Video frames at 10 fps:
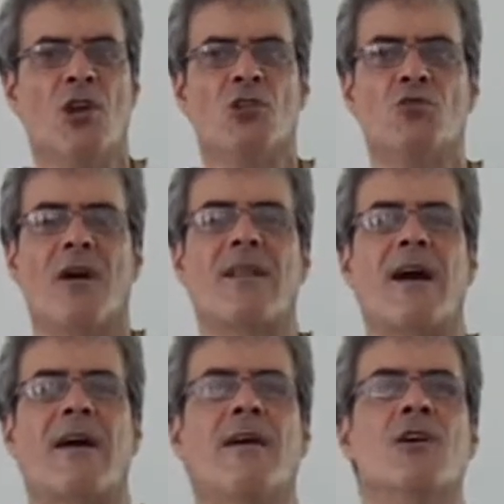You are
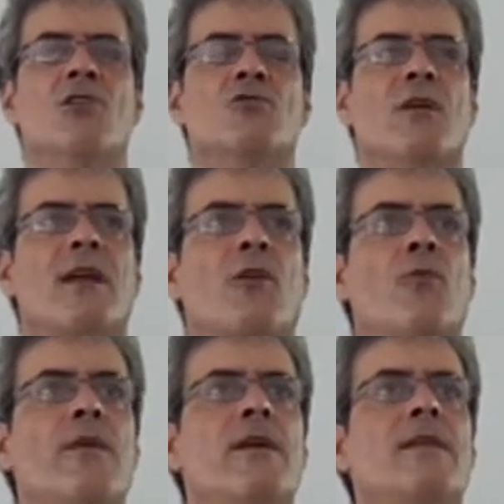a, you are a
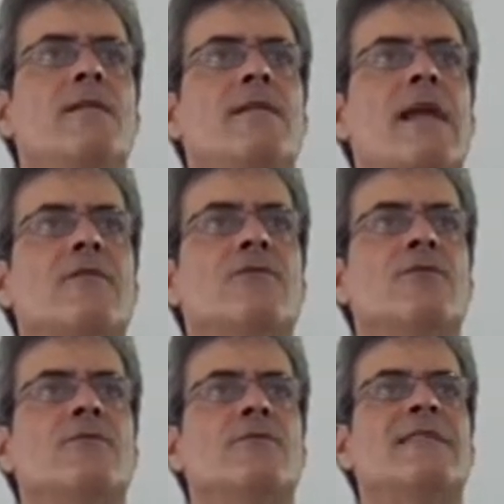Green
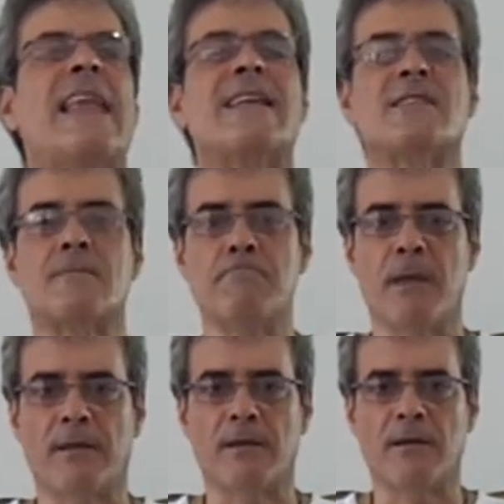Lantern lightsmith.
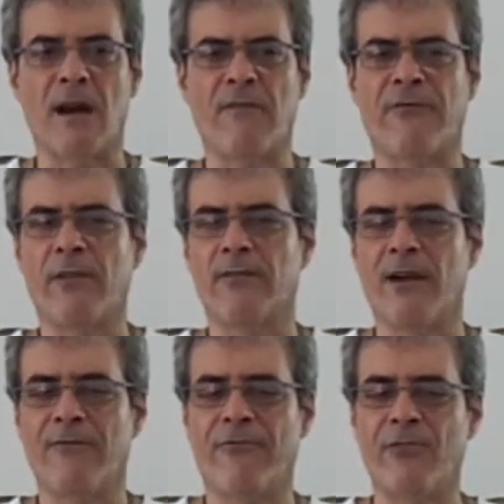I feel,
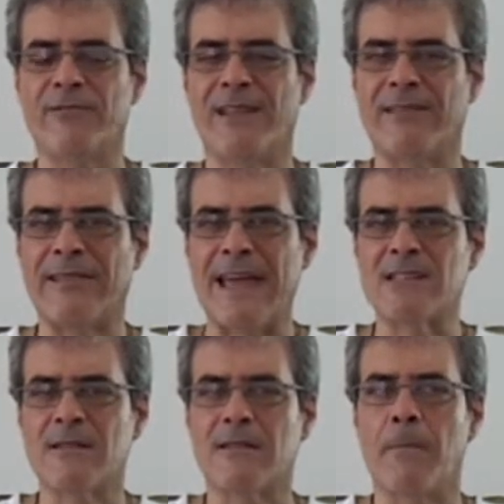I feel the,
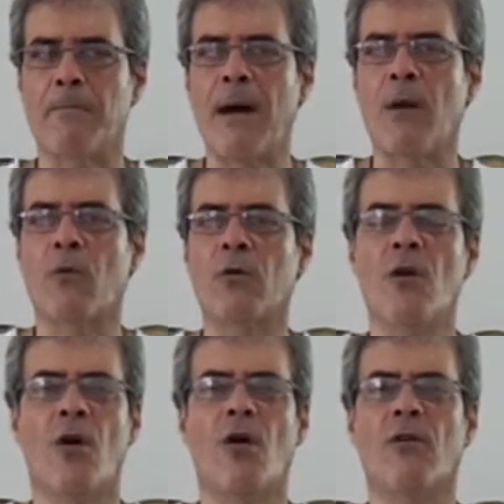light, the power
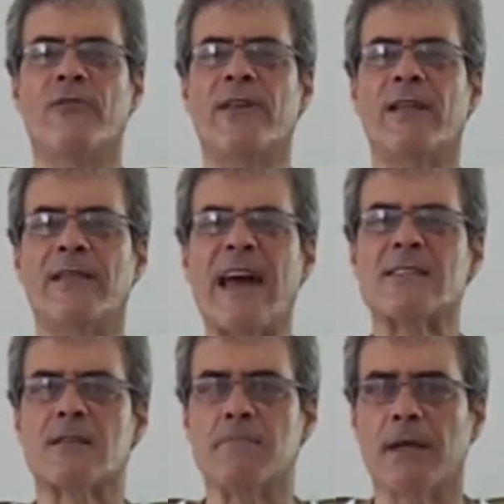of the
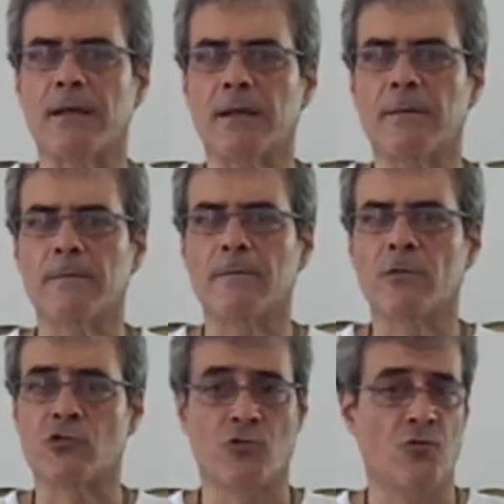lightsmith.
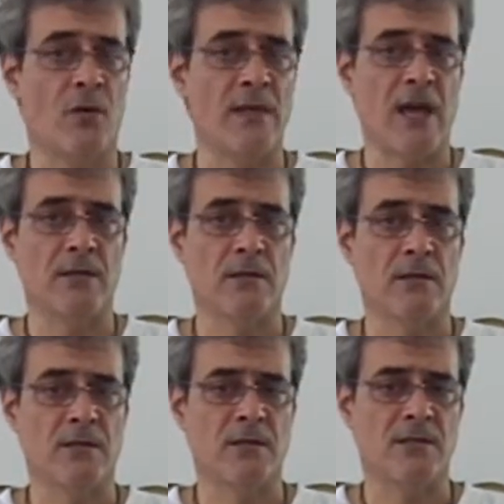So you are not
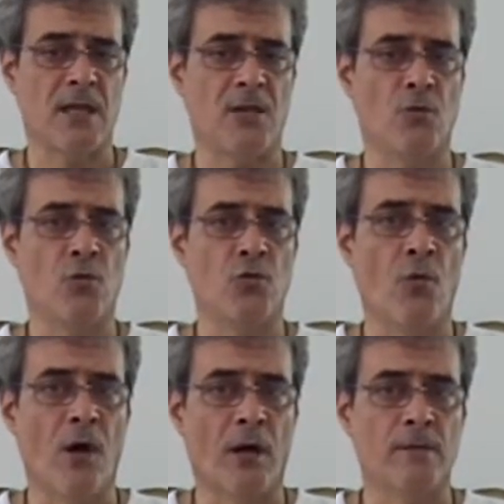saying who
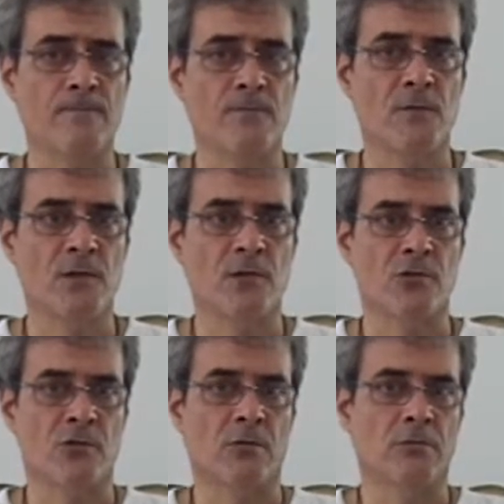you are.
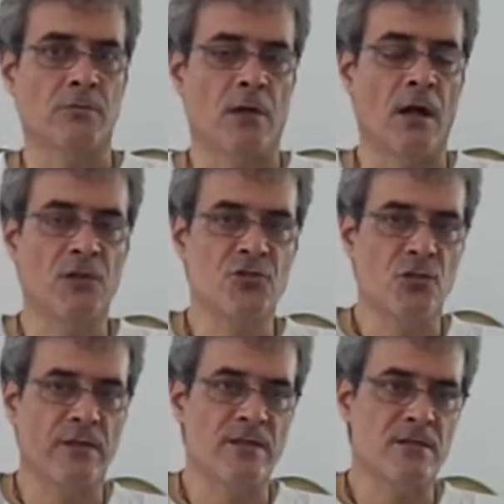So Hal
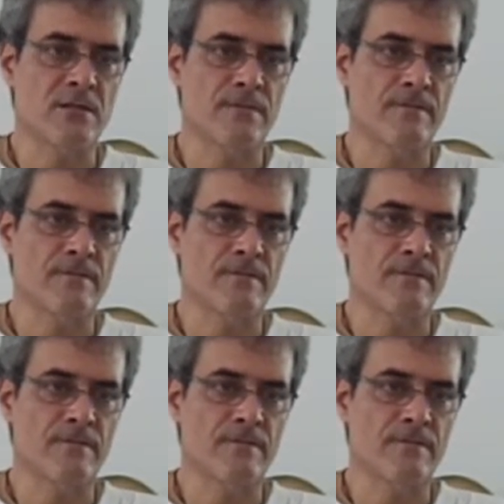Jordan's